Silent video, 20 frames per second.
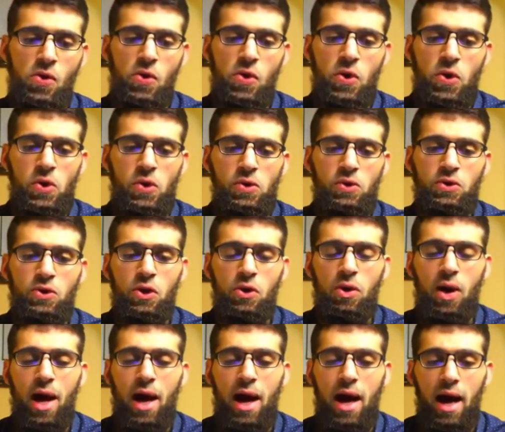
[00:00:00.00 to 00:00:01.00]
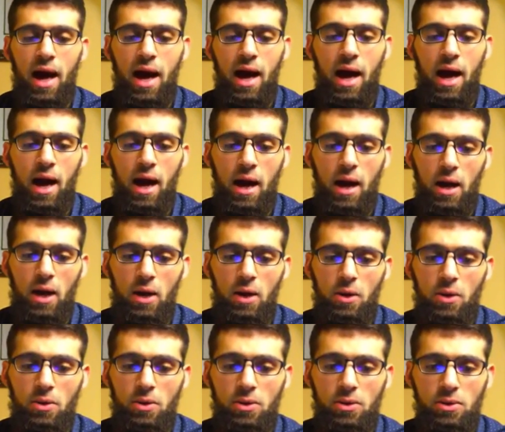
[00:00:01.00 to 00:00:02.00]
So
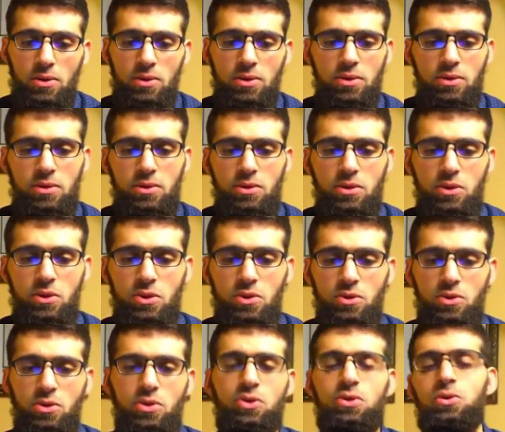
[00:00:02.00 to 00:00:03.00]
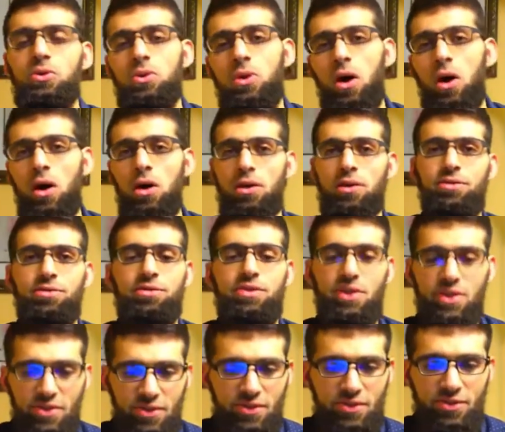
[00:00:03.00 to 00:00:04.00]
how do you do all of
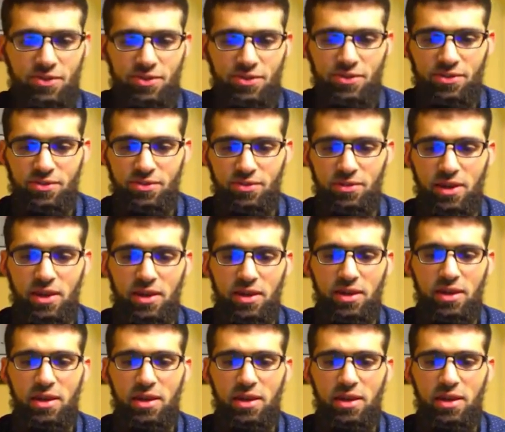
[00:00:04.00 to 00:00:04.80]
this, right?